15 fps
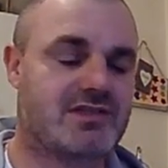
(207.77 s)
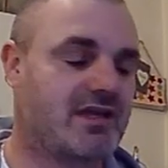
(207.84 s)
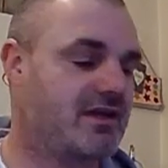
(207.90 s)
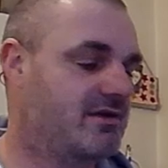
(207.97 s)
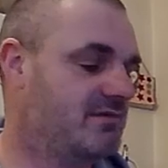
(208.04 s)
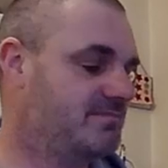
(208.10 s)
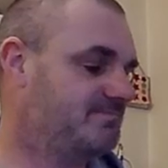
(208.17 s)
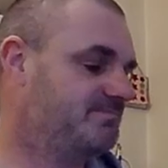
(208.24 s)

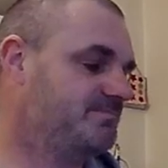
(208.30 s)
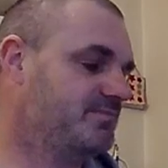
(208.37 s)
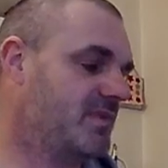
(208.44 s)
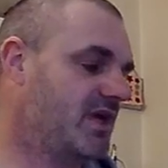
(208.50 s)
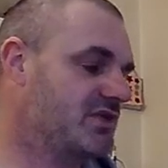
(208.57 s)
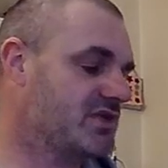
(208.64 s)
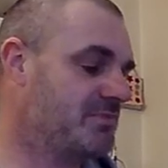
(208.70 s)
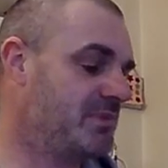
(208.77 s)
So
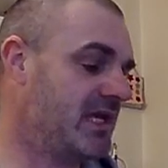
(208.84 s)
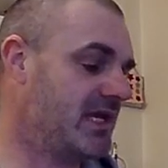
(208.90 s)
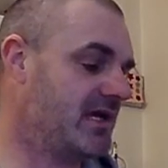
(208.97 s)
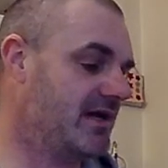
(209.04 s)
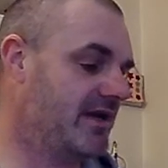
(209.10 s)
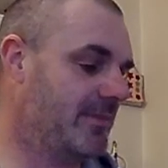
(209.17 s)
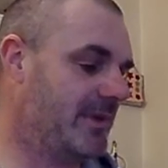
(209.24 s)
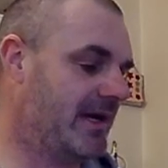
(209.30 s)
I was a bit
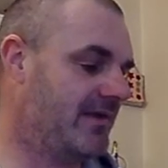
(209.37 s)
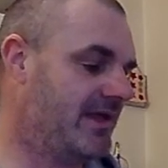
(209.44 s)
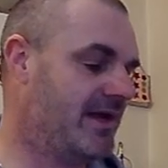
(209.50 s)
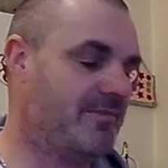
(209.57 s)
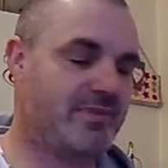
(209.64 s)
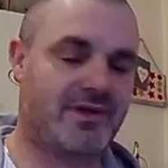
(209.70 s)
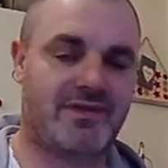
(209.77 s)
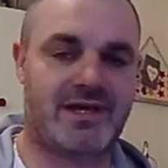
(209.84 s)
gutted about
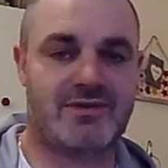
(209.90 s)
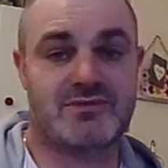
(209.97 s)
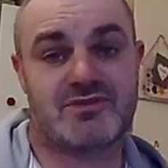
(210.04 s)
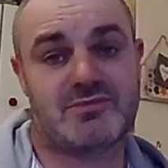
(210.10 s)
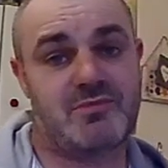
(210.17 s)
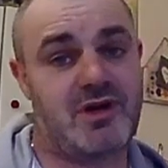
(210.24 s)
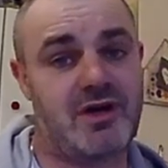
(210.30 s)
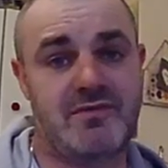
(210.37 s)
that, but that
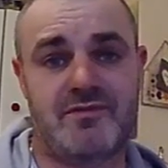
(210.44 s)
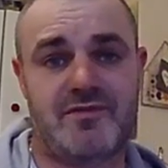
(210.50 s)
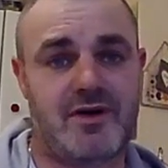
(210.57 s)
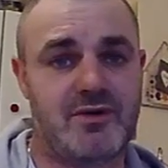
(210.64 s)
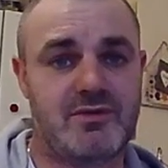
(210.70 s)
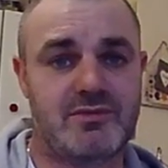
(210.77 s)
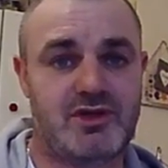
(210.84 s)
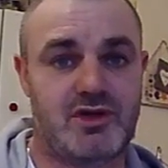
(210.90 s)
was my own
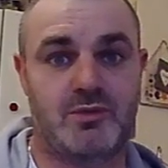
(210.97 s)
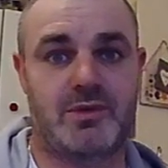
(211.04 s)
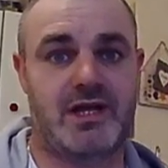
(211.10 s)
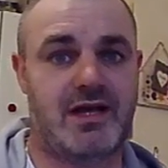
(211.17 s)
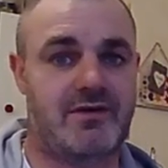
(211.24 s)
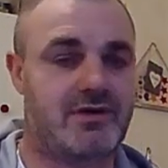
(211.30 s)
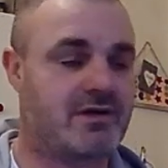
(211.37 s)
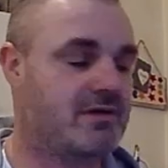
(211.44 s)
fault,
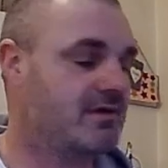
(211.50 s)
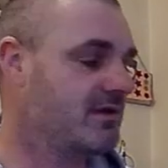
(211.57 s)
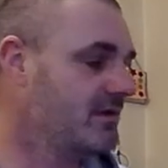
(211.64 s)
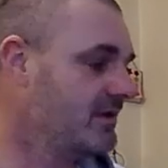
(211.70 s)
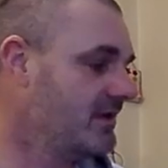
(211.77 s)
human error,